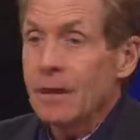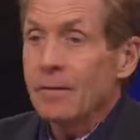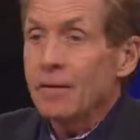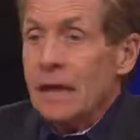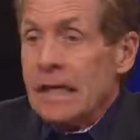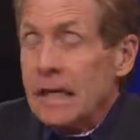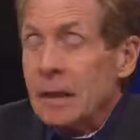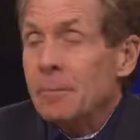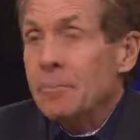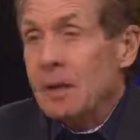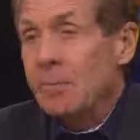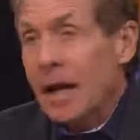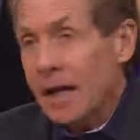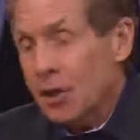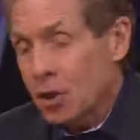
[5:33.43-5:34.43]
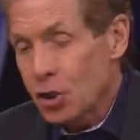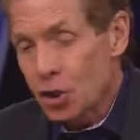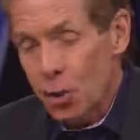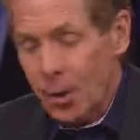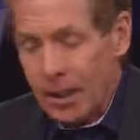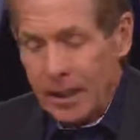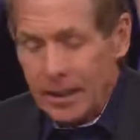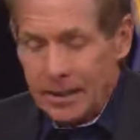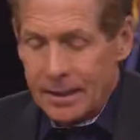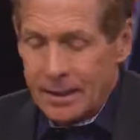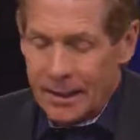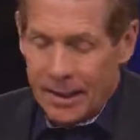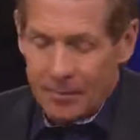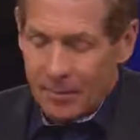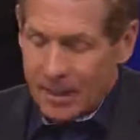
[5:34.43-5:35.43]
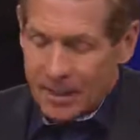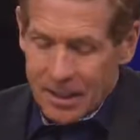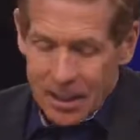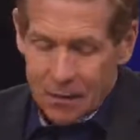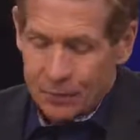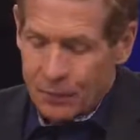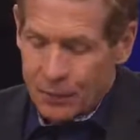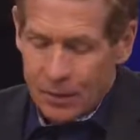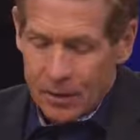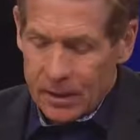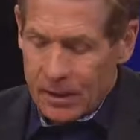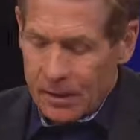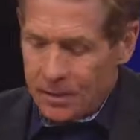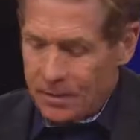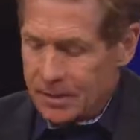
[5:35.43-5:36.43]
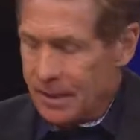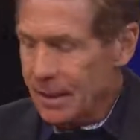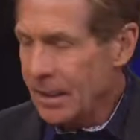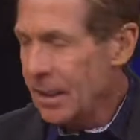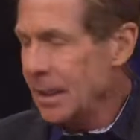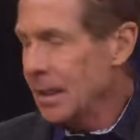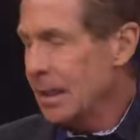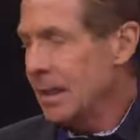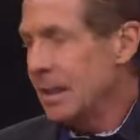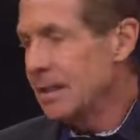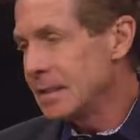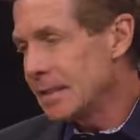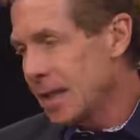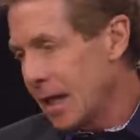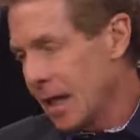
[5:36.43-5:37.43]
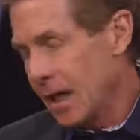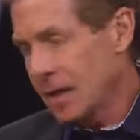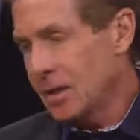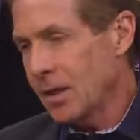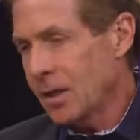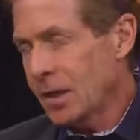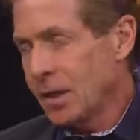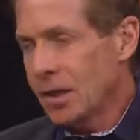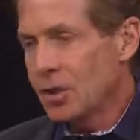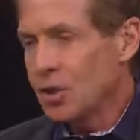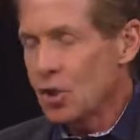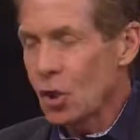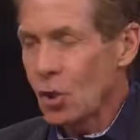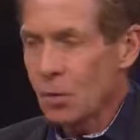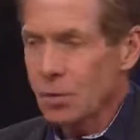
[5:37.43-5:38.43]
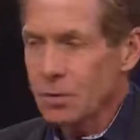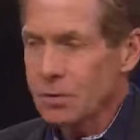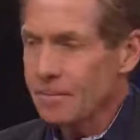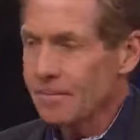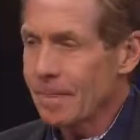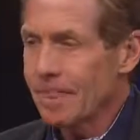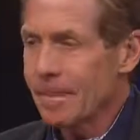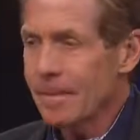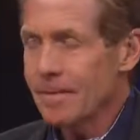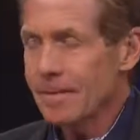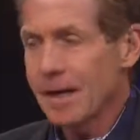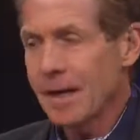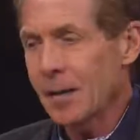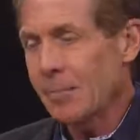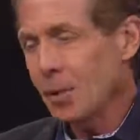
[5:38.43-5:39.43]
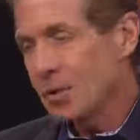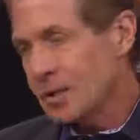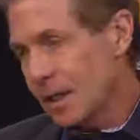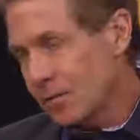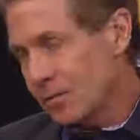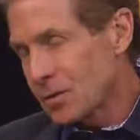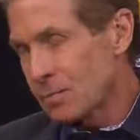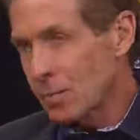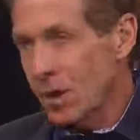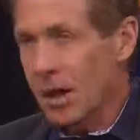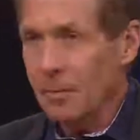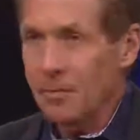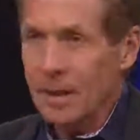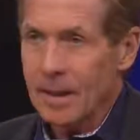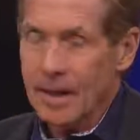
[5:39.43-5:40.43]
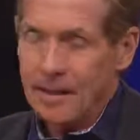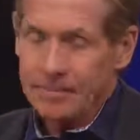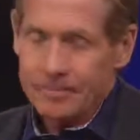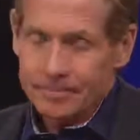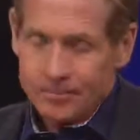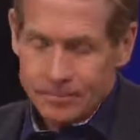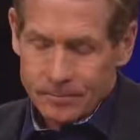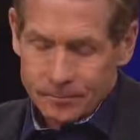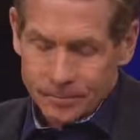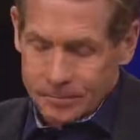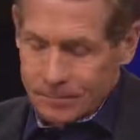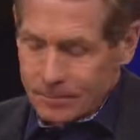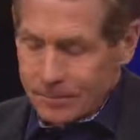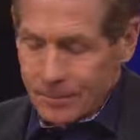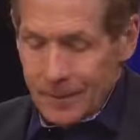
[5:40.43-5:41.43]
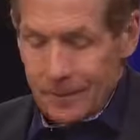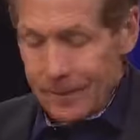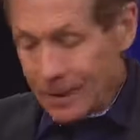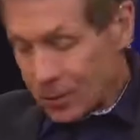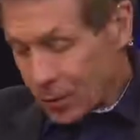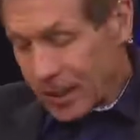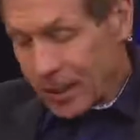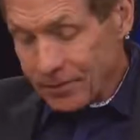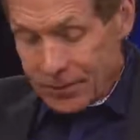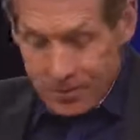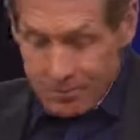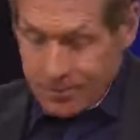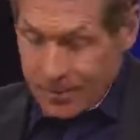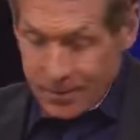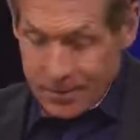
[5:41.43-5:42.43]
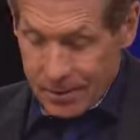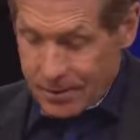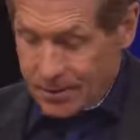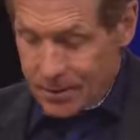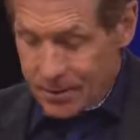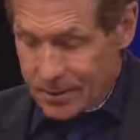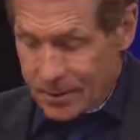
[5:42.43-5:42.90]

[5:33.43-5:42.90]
If he can be back to Joe Haden. And my gut feeling is he's not. So they got Martavis Bryant back. They drafted, as I said,